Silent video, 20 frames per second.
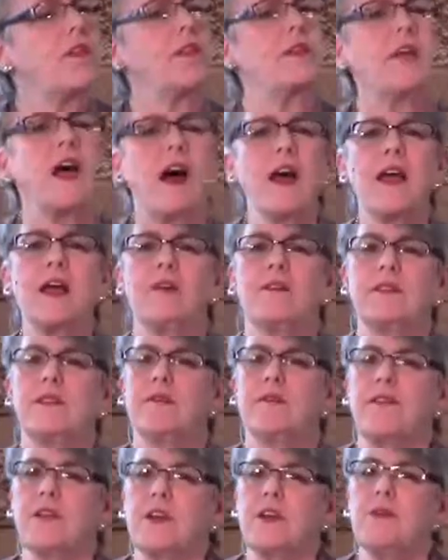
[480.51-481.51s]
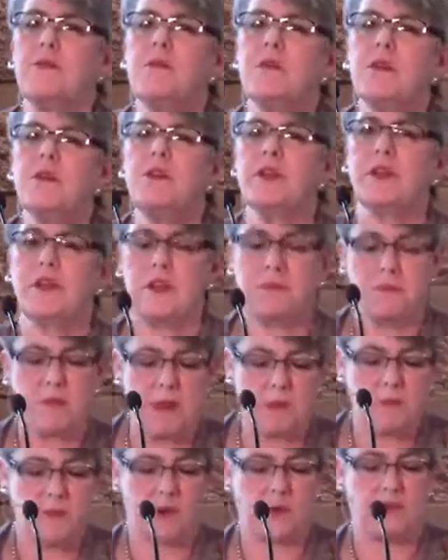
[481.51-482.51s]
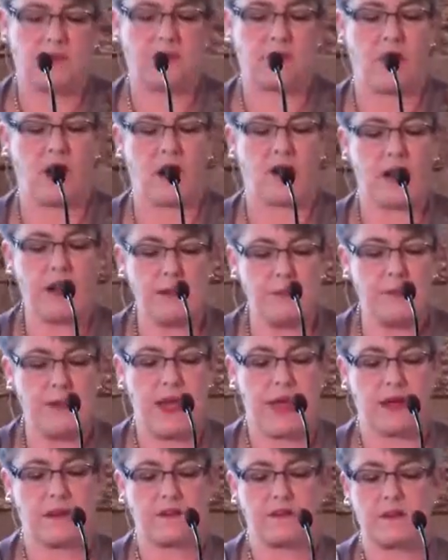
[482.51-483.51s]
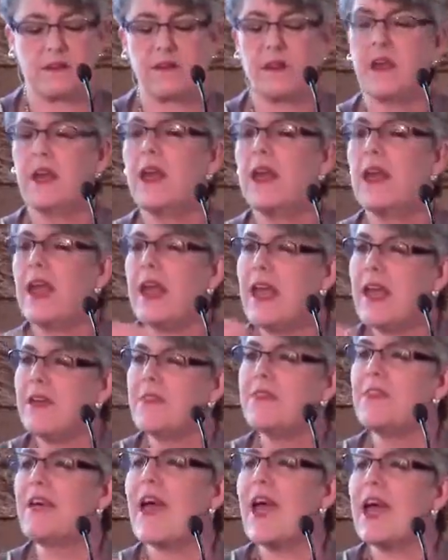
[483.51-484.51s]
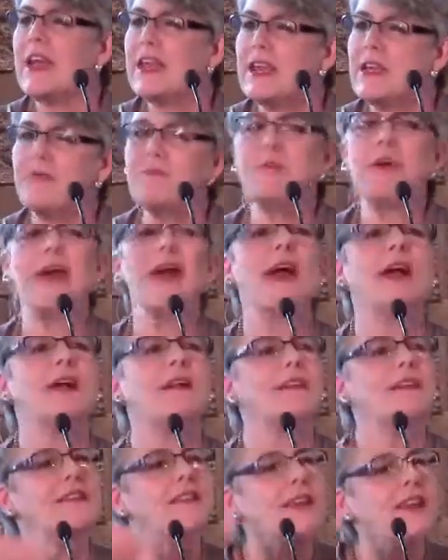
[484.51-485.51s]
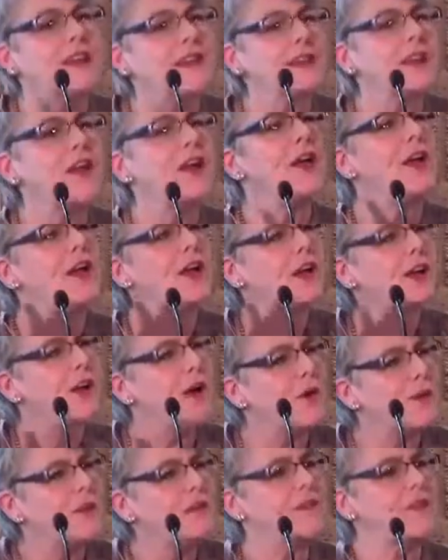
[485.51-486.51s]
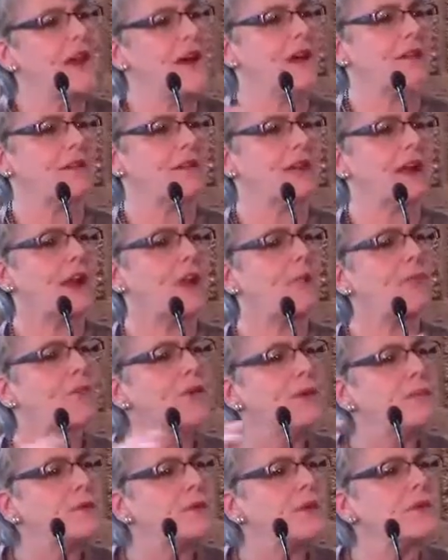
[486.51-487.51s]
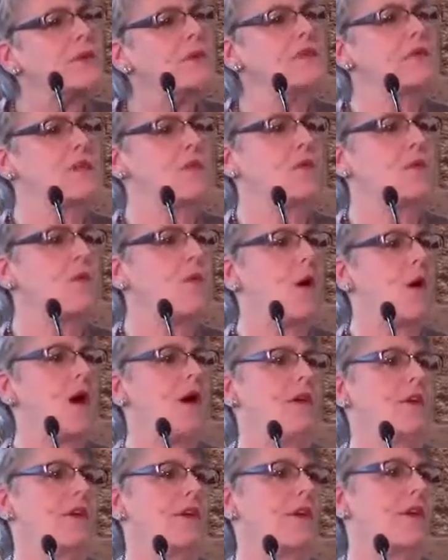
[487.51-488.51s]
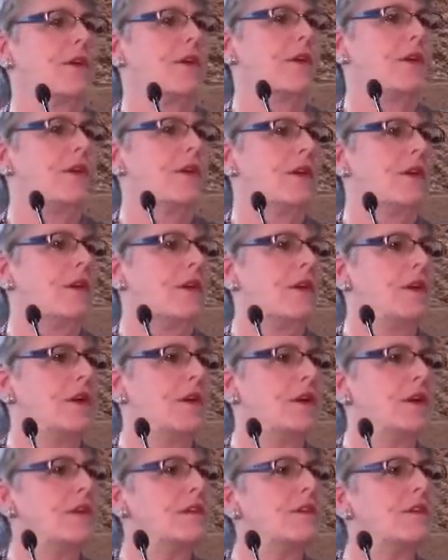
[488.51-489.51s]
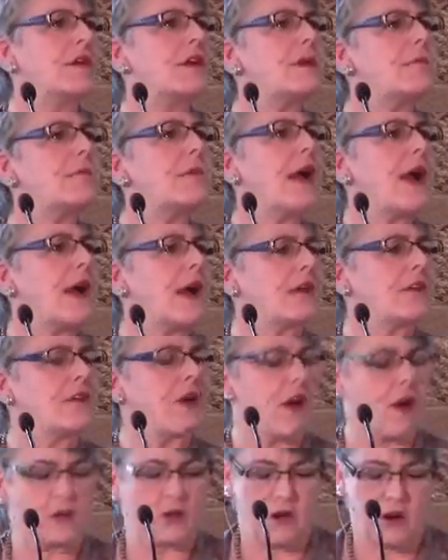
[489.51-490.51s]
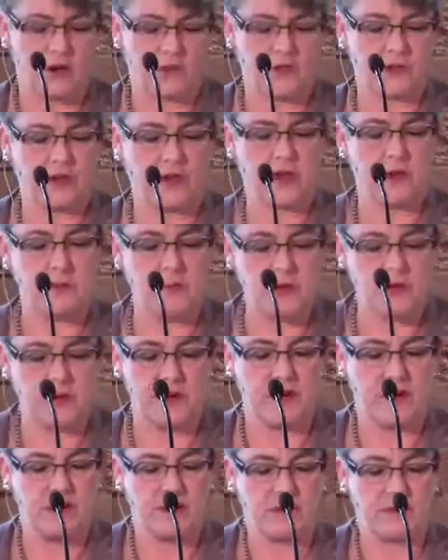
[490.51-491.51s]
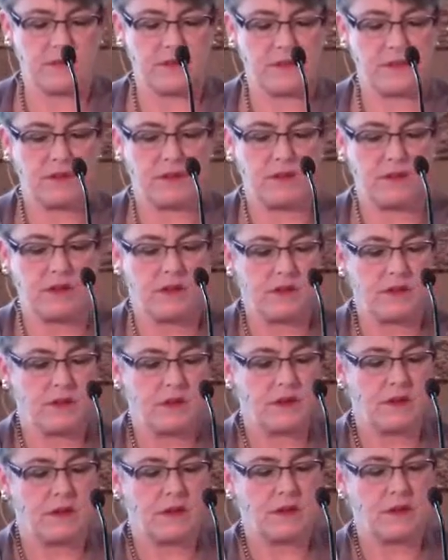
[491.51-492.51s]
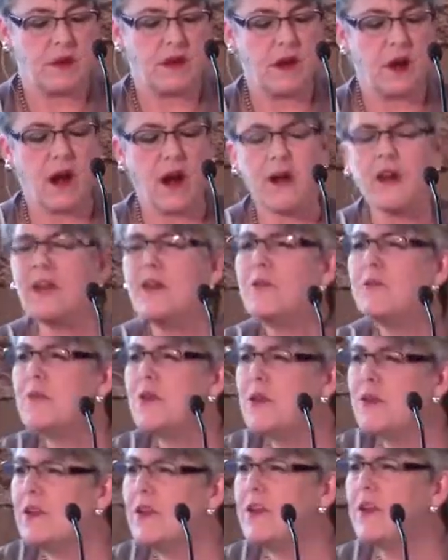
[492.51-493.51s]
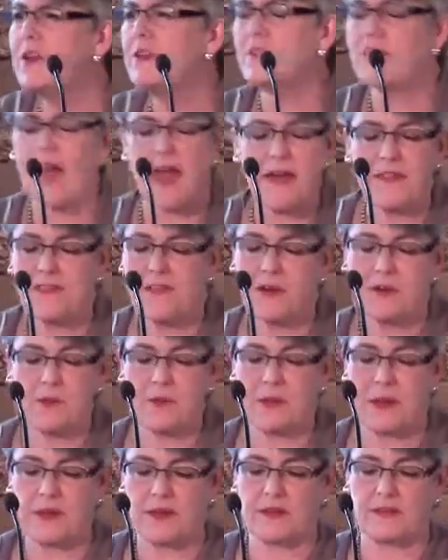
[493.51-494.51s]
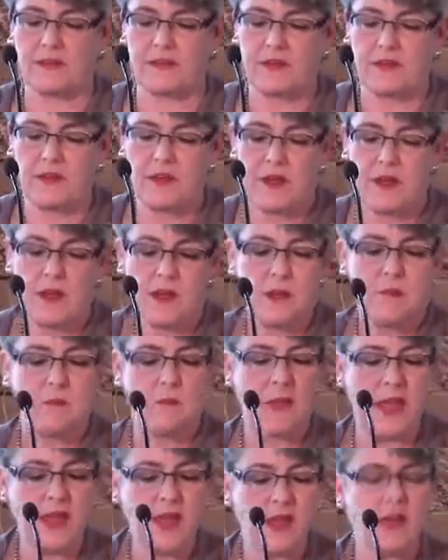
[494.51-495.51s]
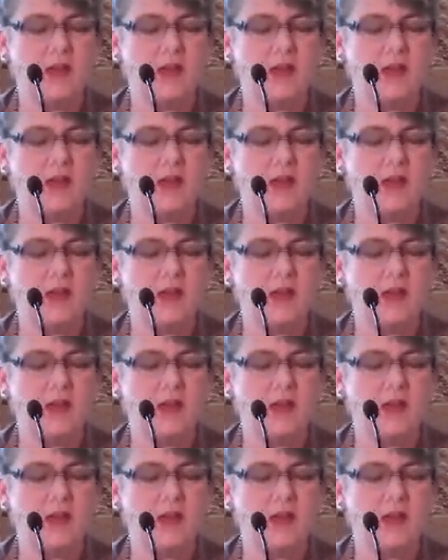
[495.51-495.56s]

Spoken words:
lives of the community members are impacted, and that impact then goes out like ripples in the water to impact our larger communities. Our communities at their best make